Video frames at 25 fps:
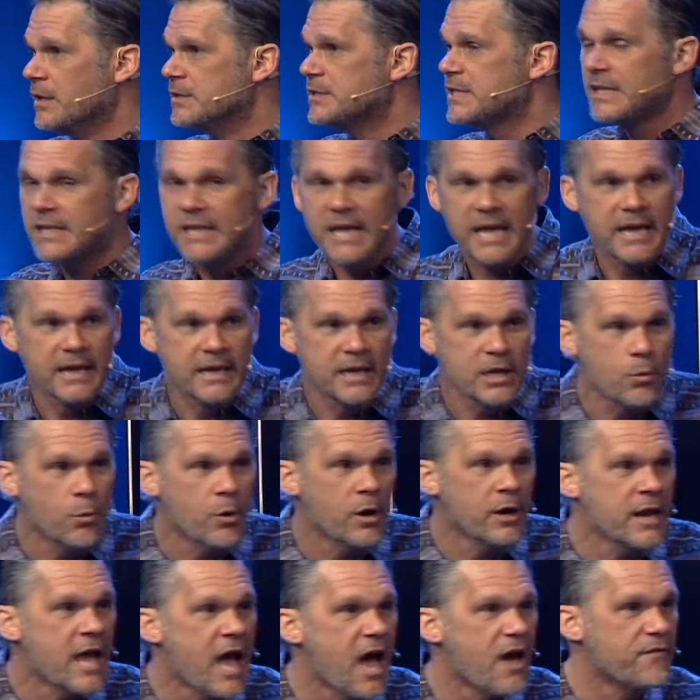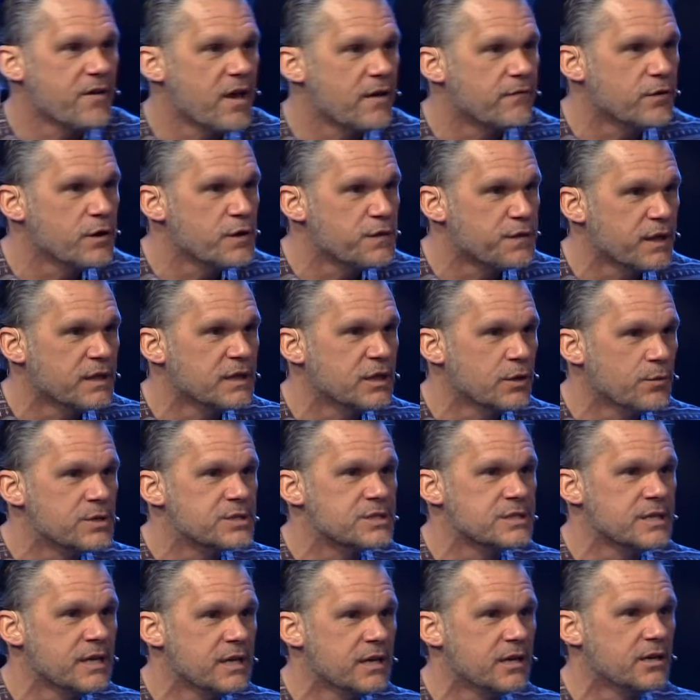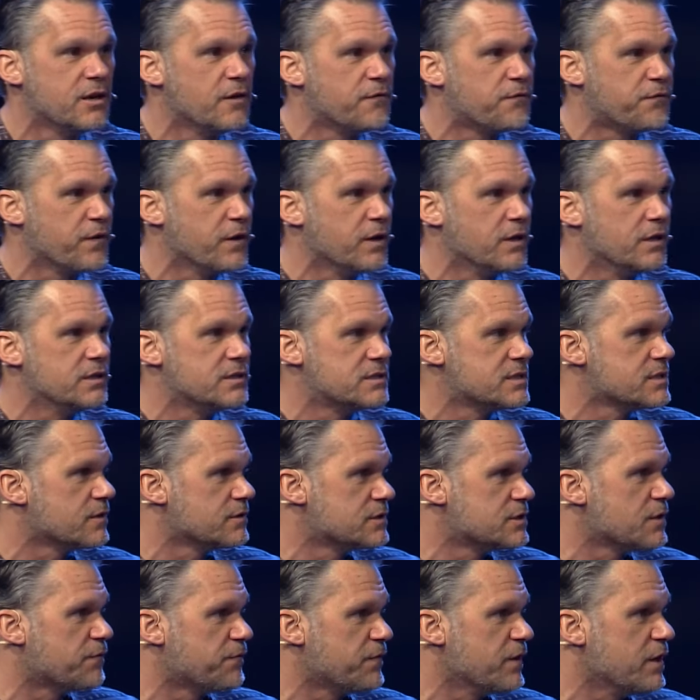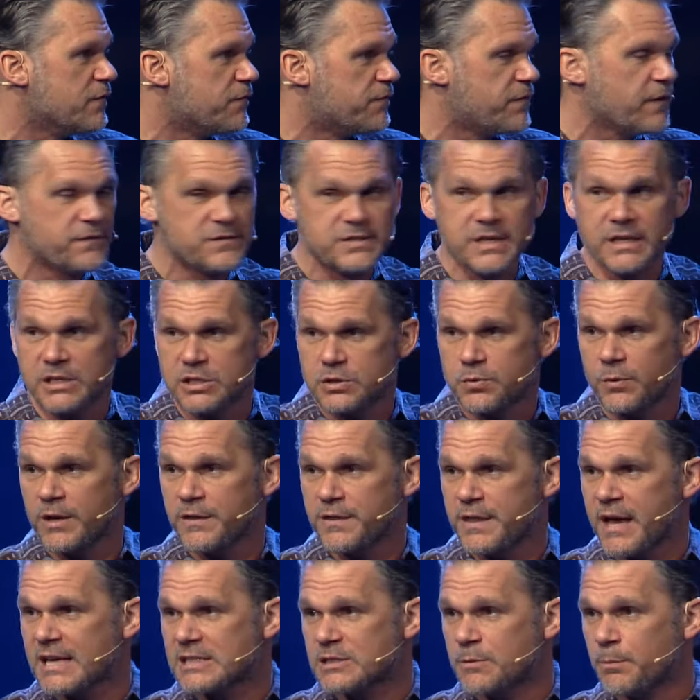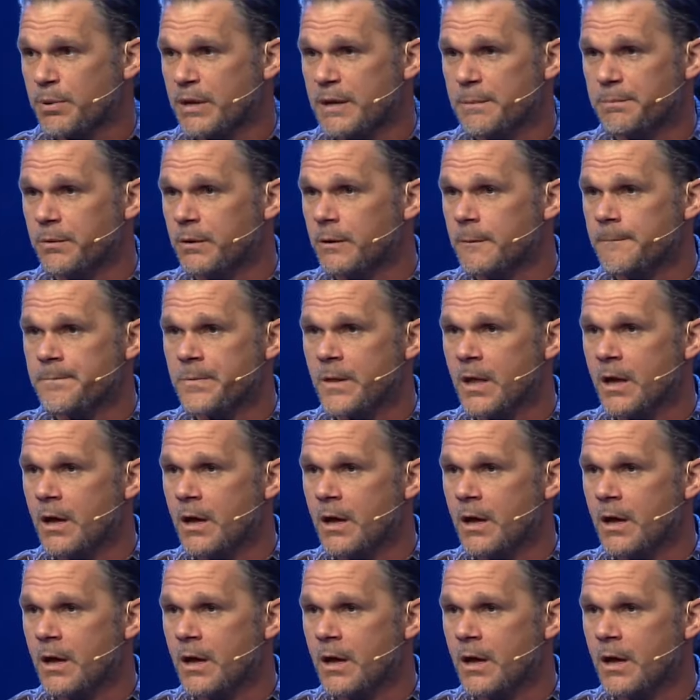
Did anyone have everything that was needed to, fi- to, to feed fifteen to twenty thousand people?